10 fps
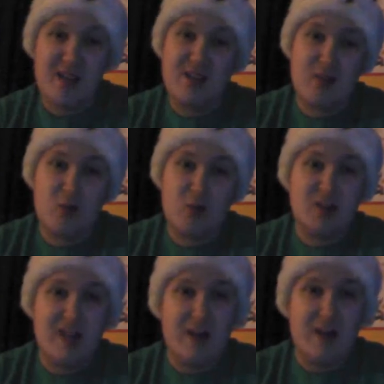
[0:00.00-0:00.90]
it
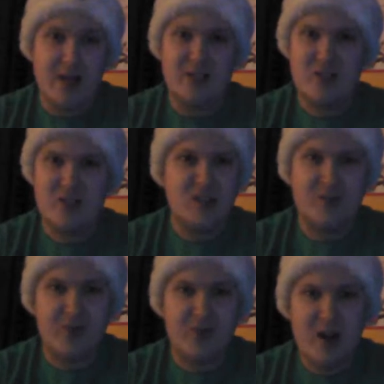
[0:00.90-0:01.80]
works out. It's just a
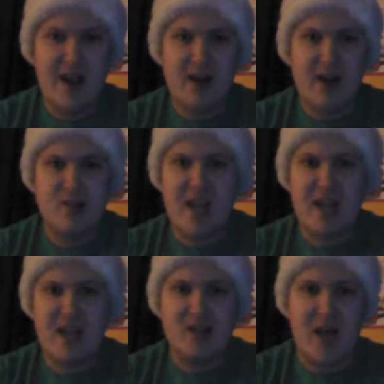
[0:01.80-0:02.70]
fun,
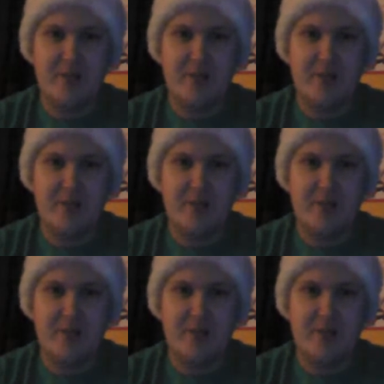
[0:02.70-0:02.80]
entertaining time